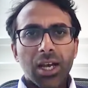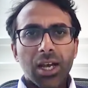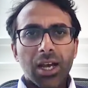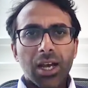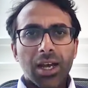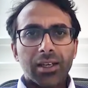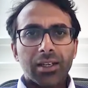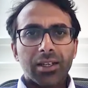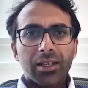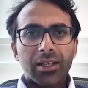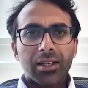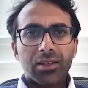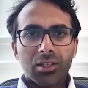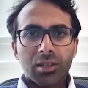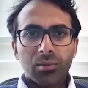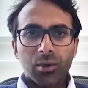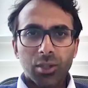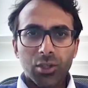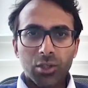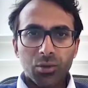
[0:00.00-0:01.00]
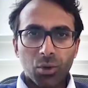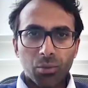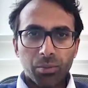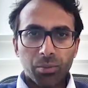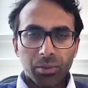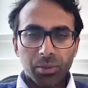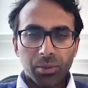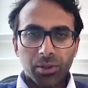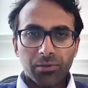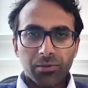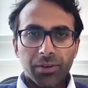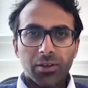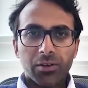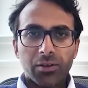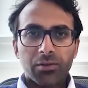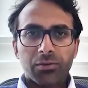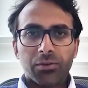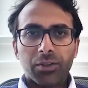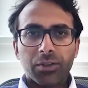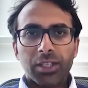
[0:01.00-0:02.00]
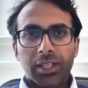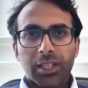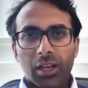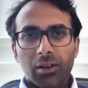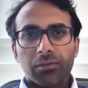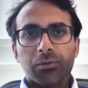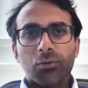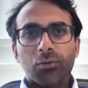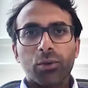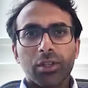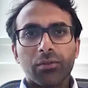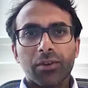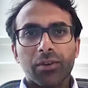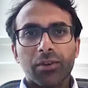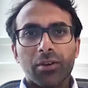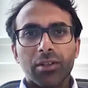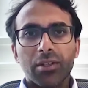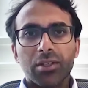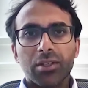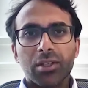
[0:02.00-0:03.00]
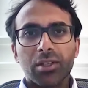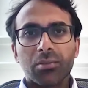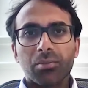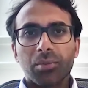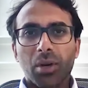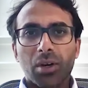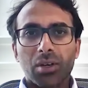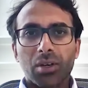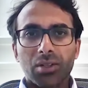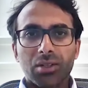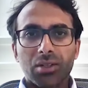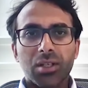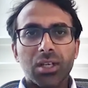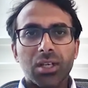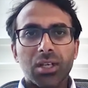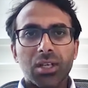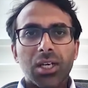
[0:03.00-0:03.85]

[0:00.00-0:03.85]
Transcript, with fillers: And it's similar to what people have found for the California variant in the past